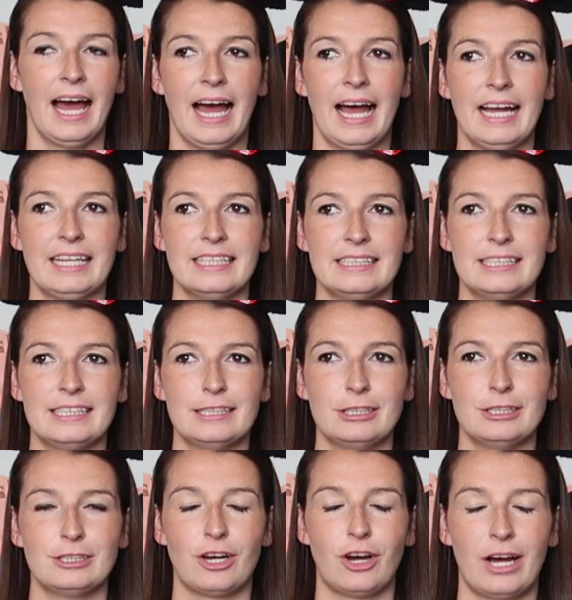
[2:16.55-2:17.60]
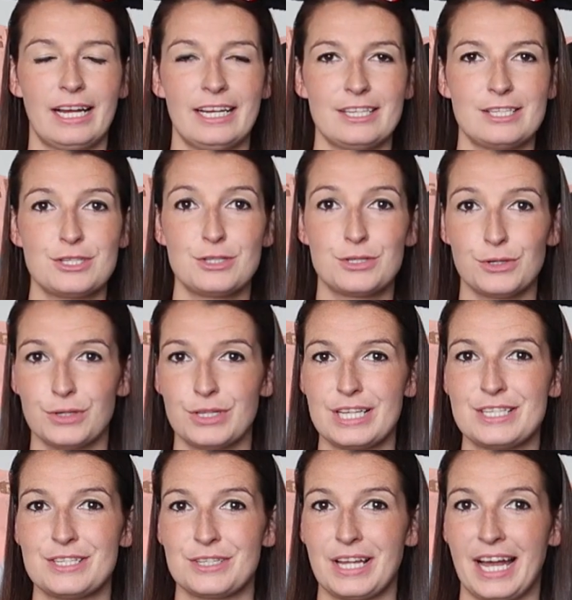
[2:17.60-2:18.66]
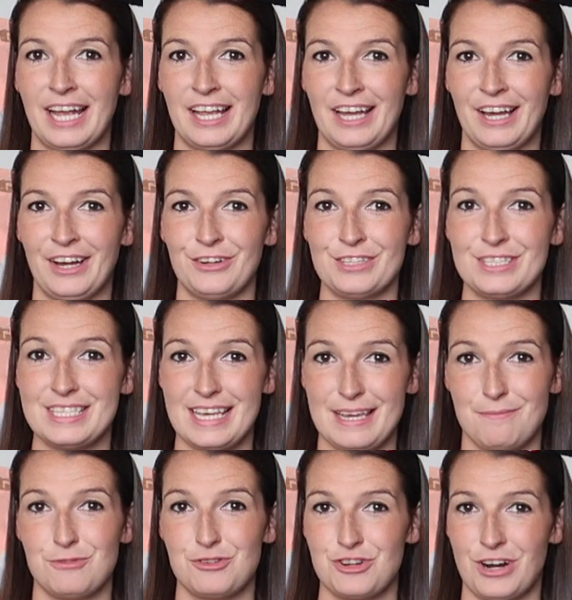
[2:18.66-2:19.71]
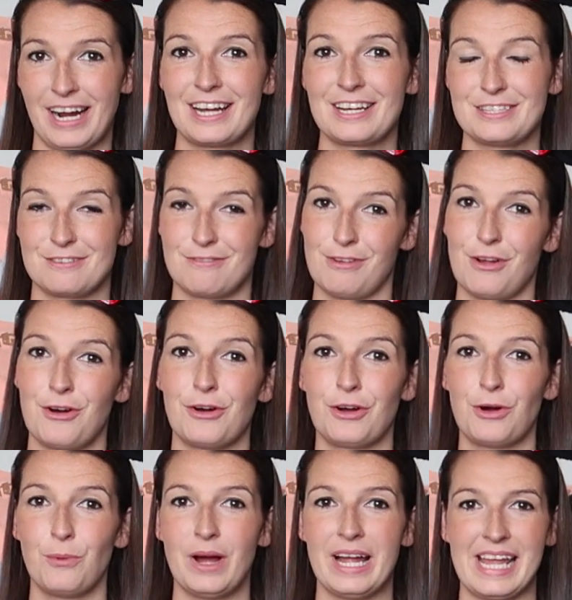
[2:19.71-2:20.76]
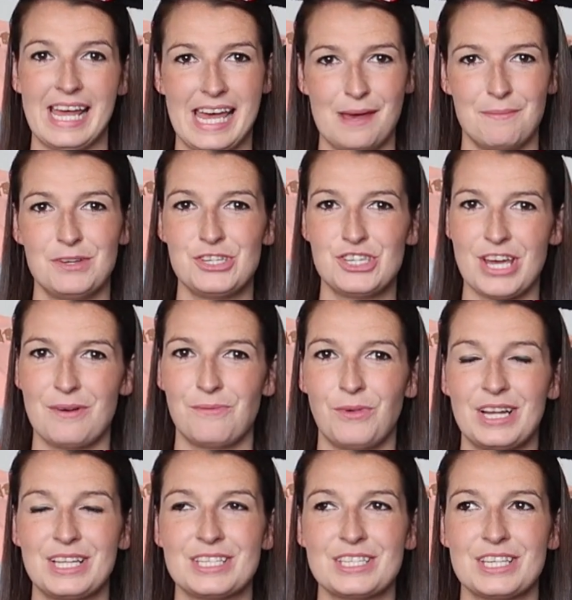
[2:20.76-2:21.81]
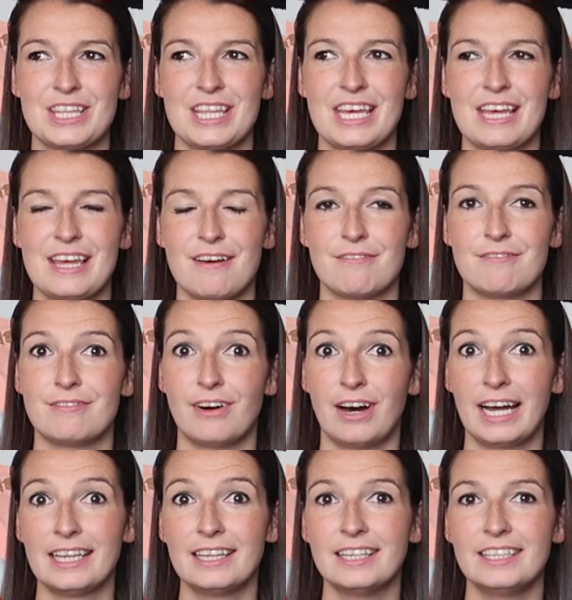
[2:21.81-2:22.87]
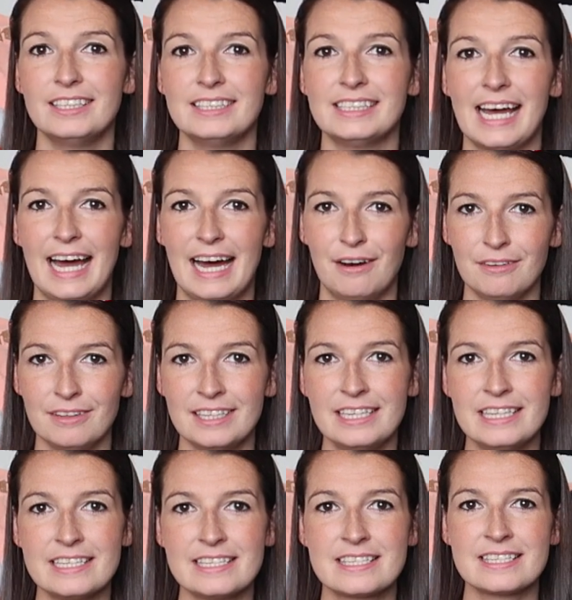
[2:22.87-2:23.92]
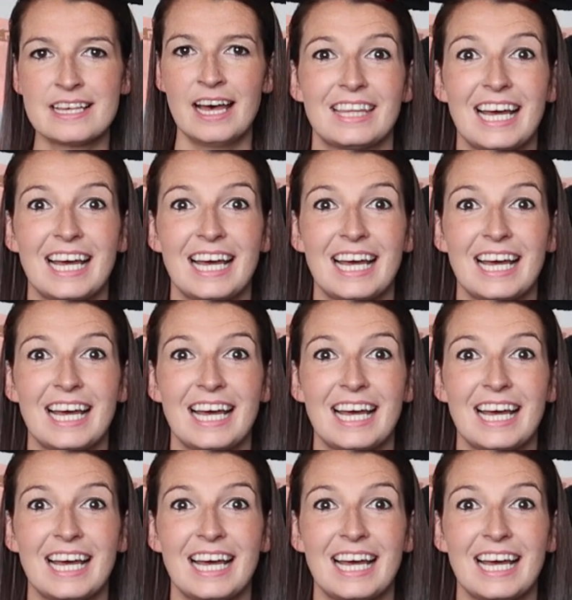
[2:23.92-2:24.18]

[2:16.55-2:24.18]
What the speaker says: and I saw this on Tim Tracker's vlog when him and Jen went to the Vineland outlets.